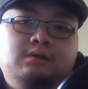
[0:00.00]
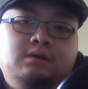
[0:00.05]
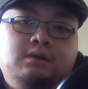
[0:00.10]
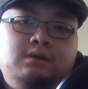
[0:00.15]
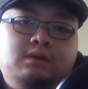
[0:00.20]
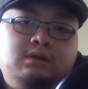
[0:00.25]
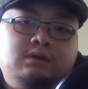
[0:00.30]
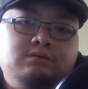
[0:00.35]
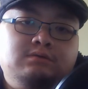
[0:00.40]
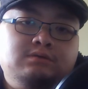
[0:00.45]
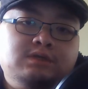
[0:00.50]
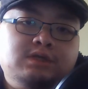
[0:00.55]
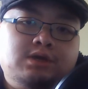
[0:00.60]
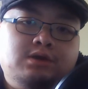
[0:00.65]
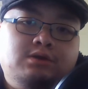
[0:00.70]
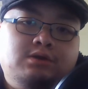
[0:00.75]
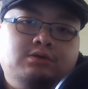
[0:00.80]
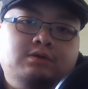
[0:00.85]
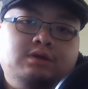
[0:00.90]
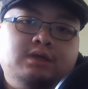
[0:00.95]
How's it
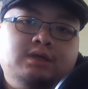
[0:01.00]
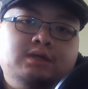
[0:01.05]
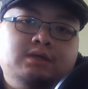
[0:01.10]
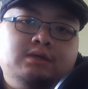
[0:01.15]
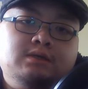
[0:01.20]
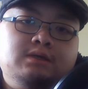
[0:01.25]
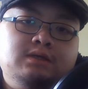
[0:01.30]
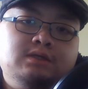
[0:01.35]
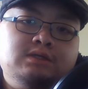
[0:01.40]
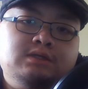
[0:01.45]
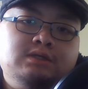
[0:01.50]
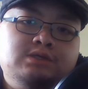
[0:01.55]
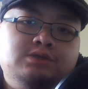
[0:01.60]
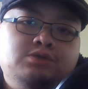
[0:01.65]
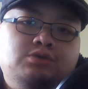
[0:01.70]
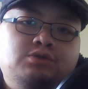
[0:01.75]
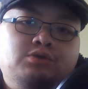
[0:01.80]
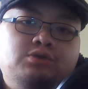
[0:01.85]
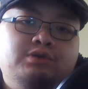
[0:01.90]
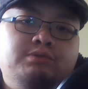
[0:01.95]
going? This is
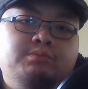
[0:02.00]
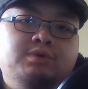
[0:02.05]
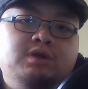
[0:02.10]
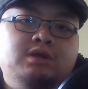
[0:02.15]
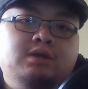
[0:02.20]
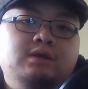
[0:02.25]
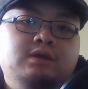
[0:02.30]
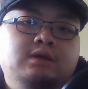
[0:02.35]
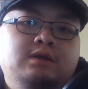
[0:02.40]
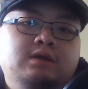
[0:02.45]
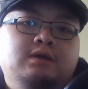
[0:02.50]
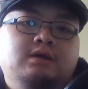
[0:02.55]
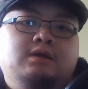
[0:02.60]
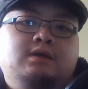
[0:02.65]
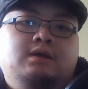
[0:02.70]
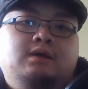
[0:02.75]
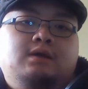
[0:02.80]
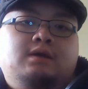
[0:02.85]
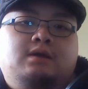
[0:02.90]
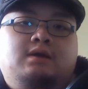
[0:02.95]
Hoiman,
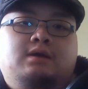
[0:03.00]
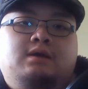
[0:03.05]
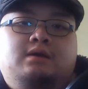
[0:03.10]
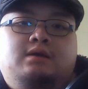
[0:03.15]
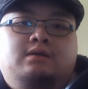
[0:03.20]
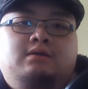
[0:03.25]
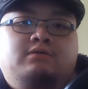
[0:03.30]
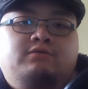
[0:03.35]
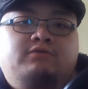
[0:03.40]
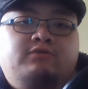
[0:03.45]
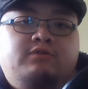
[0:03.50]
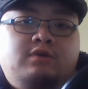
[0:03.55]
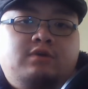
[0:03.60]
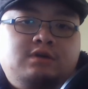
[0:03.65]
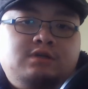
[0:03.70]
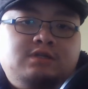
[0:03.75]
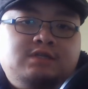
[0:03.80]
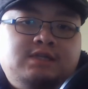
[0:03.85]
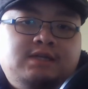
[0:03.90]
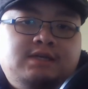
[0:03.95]
and
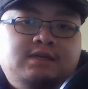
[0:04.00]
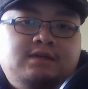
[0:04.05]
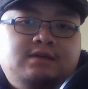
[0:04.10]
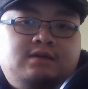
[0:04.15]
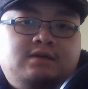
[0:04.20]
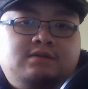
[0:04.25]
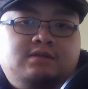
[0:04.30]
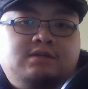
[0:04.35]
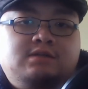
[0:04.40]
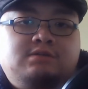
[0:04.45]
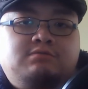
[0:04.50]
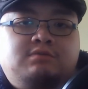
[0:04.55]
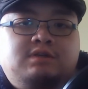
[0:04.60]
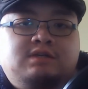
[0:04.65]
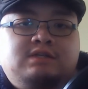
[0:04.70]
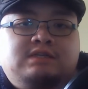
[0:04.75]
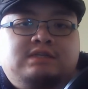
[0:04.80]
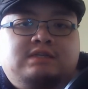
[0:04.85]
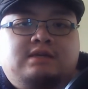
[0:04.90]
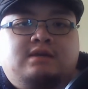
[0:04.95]
firstly I just want
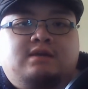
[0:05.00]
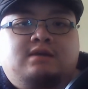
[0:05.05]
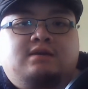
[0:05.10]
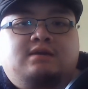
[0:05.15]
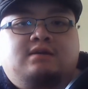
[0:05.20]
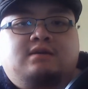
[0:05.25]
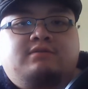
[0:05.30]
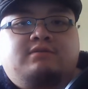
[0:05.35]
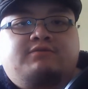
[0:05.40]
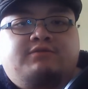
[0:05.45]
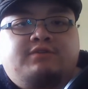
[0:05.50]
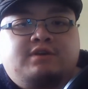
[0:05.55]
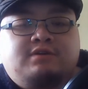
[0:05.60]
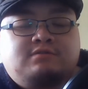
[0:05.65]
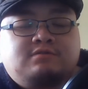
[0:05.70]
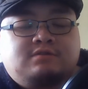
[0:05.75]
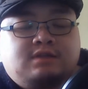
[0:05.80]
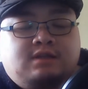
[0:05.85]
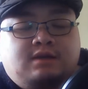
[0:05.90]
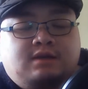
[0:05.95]
to say it
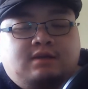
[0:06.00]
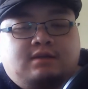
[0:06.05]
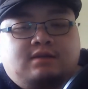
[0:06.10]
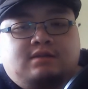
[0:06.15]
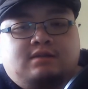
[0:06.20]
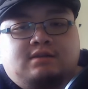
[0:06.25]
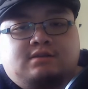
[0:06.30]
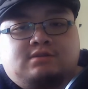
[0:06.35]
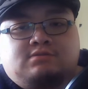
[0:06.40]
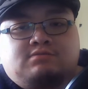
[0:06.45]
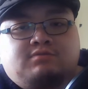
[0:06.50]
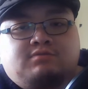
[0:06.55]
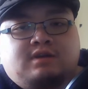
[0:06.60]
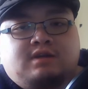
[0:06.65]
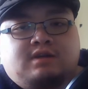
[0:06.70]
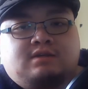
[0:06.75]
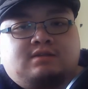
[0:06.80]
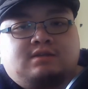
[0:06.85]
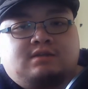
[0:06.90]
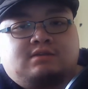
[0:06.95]
feels like this
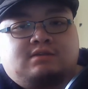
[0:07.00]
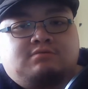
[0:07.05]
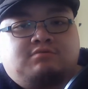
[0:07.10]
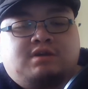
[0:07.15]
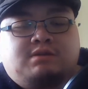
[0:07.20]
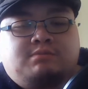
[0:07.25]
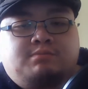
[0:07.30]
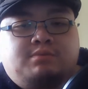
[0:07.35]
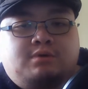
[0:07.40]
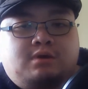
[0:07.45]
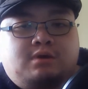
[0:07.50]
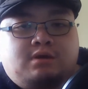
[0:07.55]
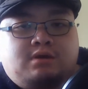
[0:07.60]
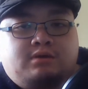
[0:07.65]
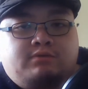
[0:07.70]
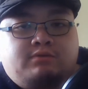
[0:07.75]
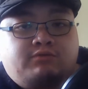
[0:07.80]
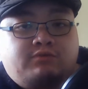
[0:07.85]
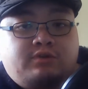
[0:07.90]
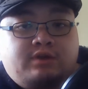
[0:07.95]
week just went by
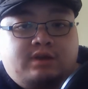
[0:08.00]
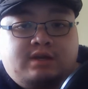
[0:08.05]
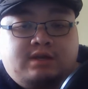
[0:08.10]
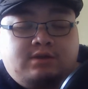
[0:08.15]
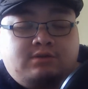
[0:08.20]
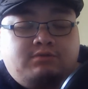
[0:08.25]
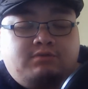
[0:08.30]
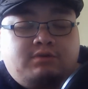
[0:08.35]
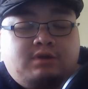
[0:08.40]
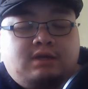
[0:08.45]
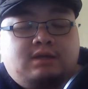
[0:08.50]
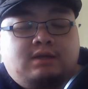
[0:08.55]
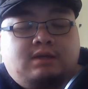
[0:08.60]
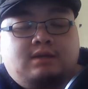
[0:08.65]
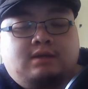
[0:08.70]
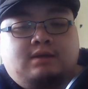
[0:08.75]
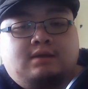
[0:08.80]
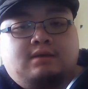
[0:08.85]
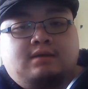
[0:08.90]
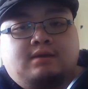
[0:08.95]
really
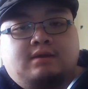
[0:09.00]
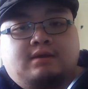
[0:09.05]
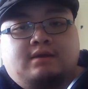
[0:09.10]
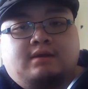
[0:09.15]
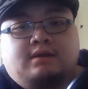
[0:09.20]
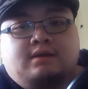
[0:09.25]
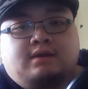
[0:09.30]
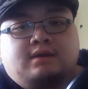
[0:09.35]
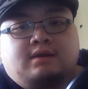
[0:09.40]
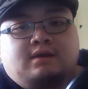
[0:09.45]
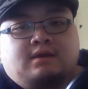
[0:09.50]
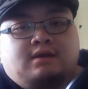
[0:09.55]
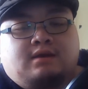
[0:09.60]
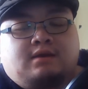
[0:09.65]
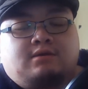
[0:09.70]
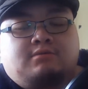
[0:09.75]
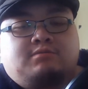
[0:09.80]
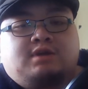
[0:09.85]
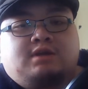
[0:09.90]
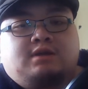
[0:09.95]
quickly.
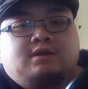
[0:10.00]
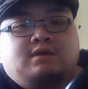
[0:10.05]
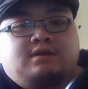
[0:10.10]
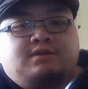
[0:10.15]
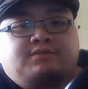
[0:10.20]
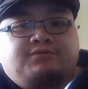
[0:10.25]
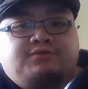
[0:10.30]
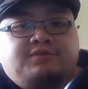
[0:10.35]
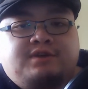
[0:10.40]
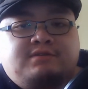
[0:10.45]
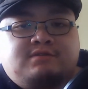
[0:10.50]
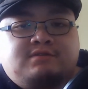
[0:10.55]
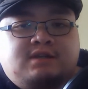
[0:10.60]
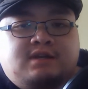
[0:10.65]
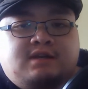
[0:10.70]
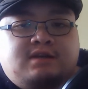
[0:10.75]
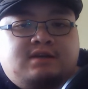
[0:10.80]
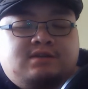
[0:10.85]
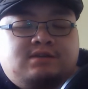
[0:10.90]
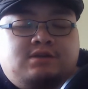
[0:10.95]
I mean, it feels
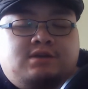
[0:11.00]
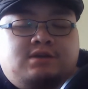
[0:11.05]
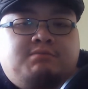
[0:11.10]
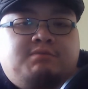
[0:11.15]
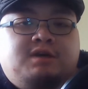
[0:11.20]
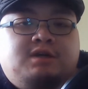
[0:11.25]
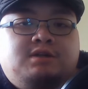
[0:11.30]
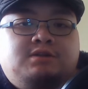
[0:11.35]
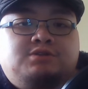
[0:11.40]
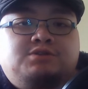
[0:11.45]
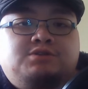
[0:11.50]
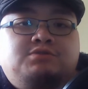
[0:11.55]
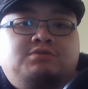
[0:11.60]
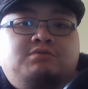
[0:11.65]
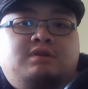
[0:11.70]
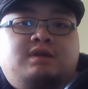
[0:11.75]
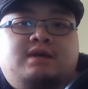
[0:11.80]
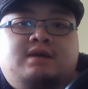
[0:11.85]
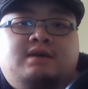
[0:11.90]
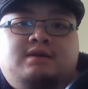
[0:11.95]
like it's only been 2
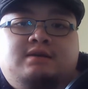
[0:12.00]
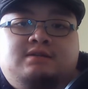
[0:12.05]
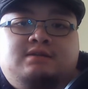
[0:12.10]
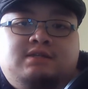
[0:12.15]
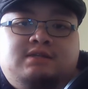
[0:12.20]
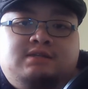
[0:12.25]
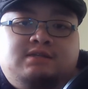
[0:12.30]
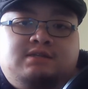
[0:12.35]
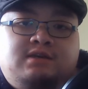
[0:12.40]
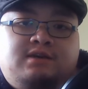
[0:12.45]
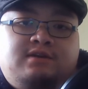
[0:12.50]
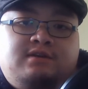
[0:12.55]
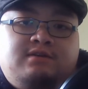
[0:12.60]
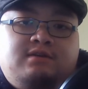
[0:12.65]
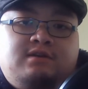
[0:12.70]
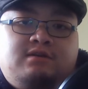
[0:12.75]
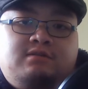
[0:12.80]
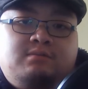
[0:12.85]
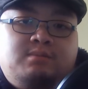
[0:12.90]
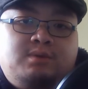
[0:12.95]
days since I
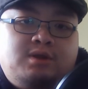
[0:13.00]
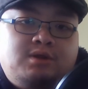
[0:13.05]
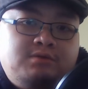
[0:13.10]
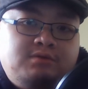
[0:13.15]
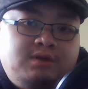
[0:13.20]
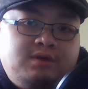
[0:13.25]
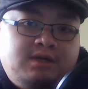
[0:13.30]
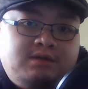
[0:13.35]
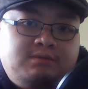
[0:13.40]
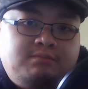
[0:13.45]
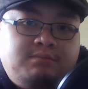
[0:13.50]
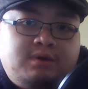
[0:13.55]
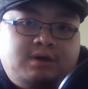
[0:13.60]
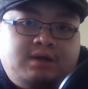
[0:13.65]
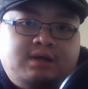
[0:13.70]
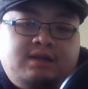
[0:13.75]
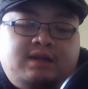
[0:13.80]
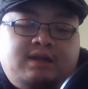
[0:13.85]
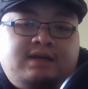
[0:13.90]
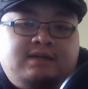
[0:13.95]
uploaded
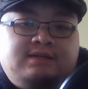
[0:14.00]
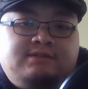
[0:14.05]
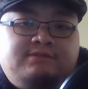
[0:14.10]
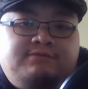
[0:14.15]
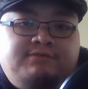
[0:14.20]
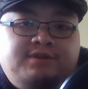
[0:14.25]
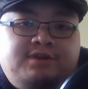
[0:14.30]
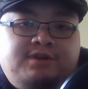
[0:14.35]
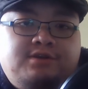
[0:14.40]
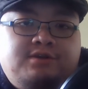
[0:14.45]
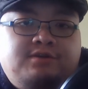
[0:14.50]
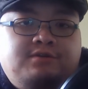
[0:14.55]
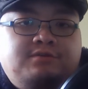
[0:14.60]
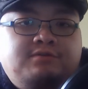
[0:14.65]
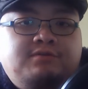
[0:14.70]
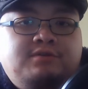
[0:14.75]
my last video.